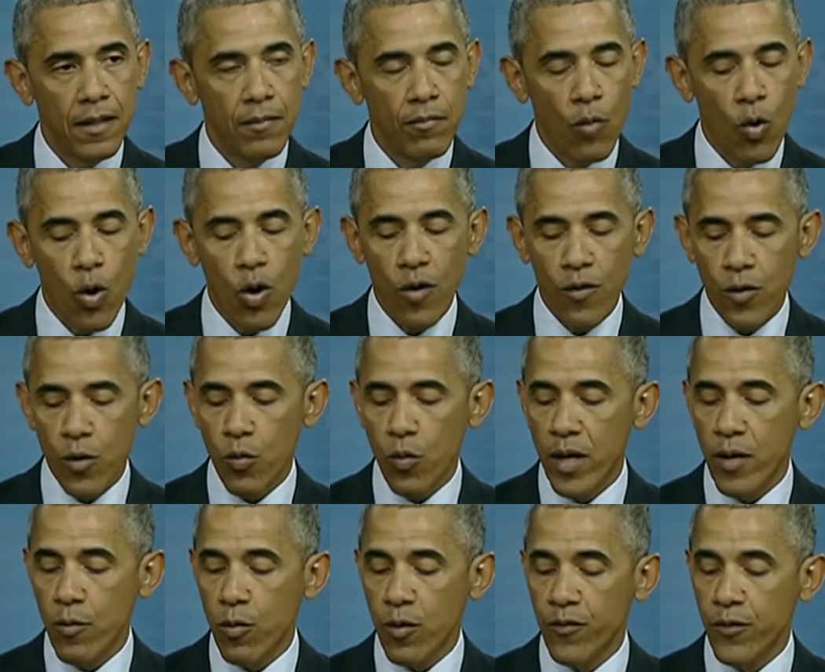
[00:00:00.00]
Moreover,
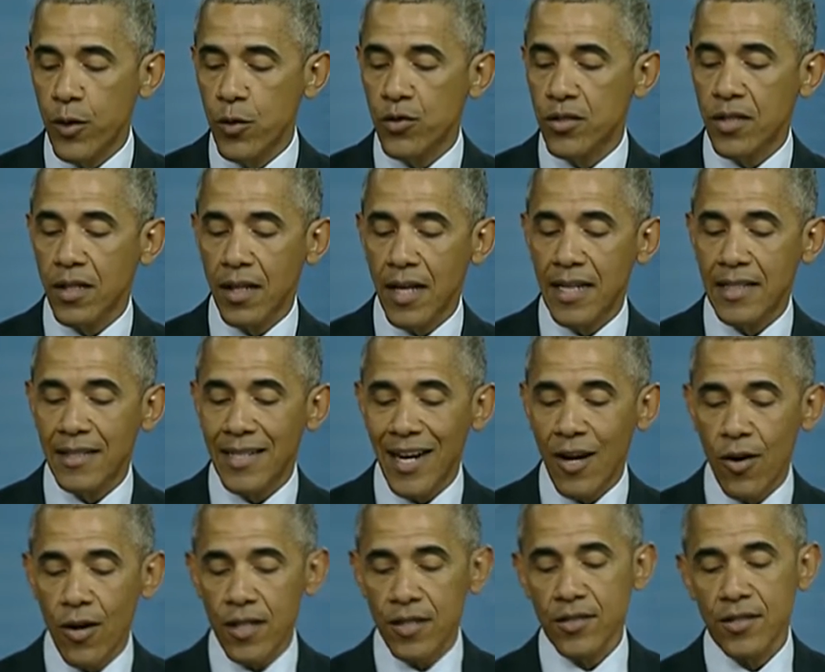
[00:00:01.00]
we refuse to let
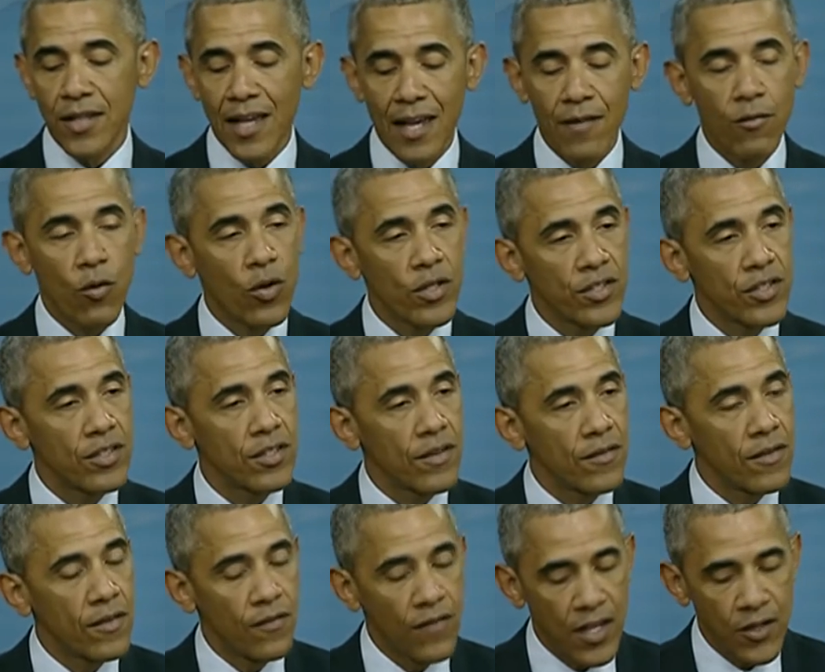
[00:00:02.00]
terrorists and voices
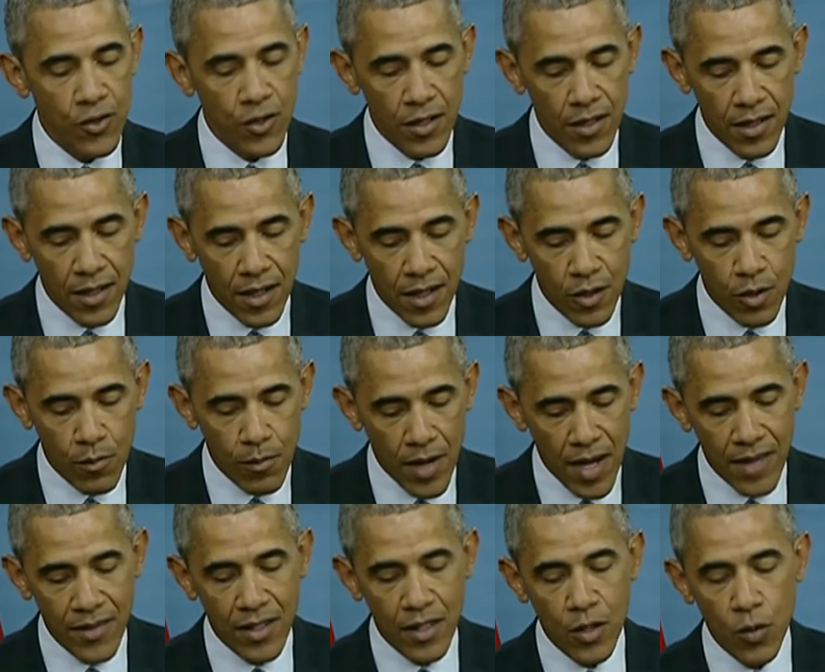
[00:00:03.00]
of division
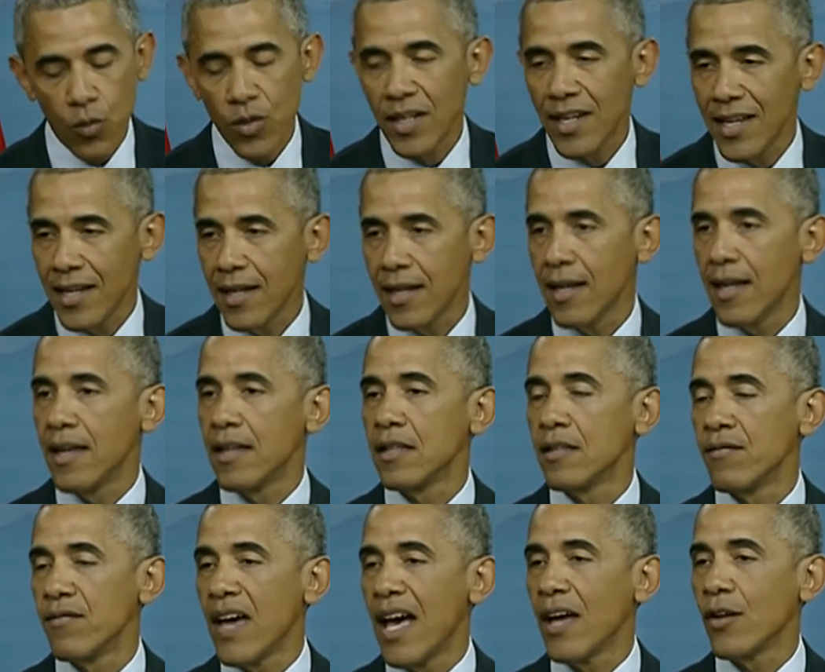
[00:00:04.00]
undermine the unity and
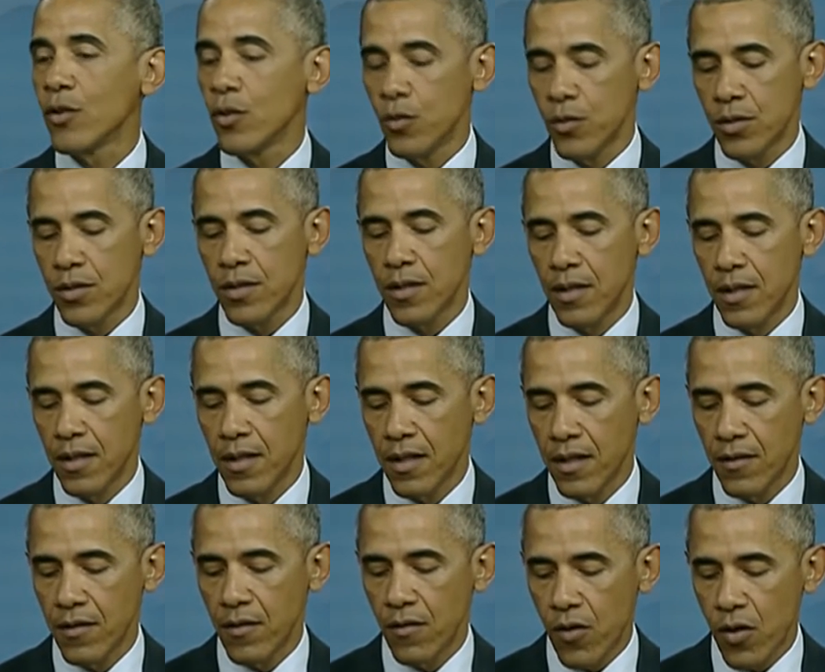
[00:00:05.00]
the values
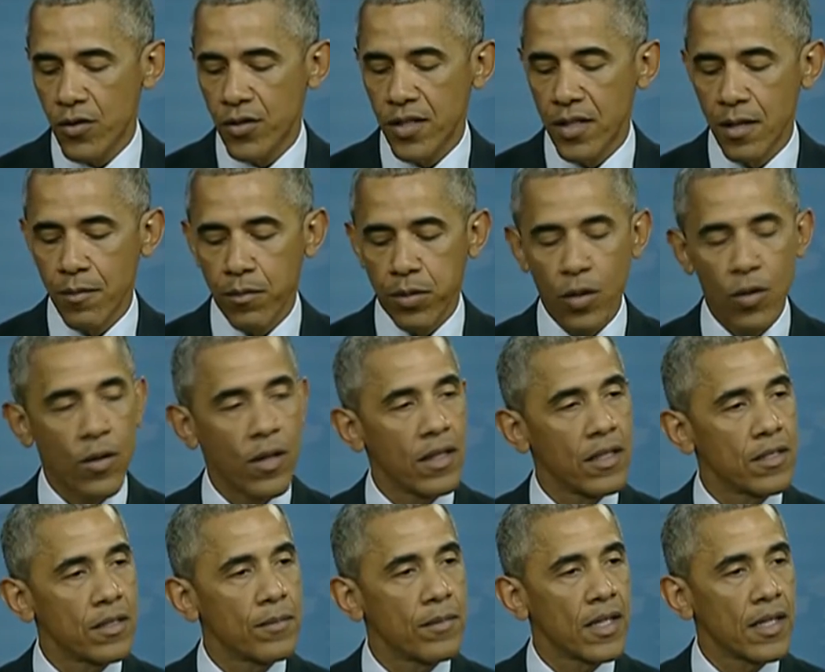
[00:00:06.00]
of diversity and
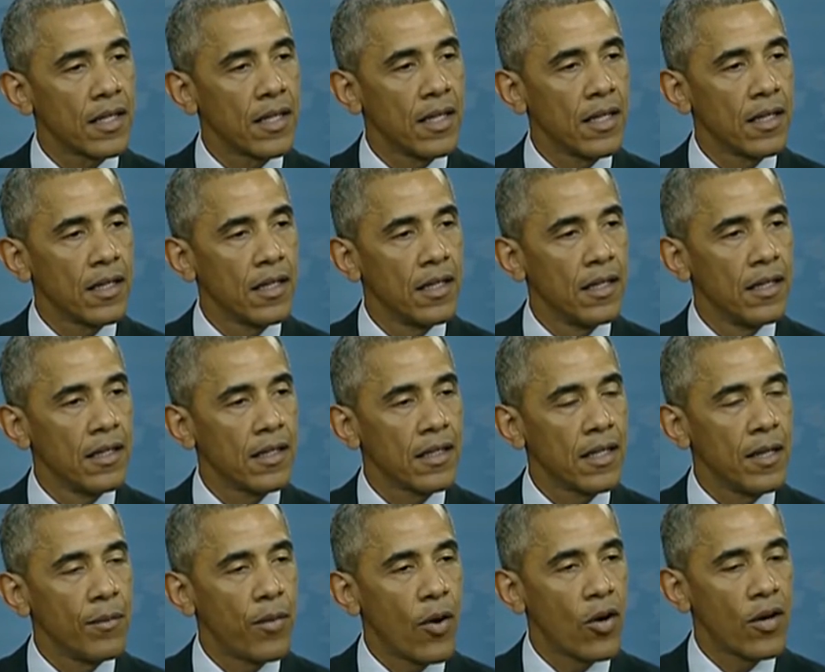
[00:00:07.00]
pluralism that
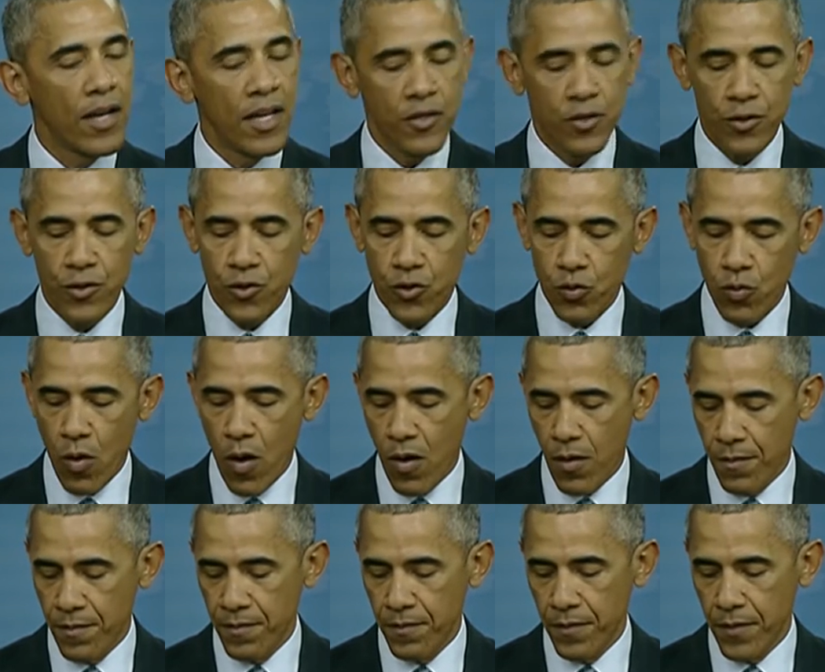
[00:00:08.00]
keep our nation strong.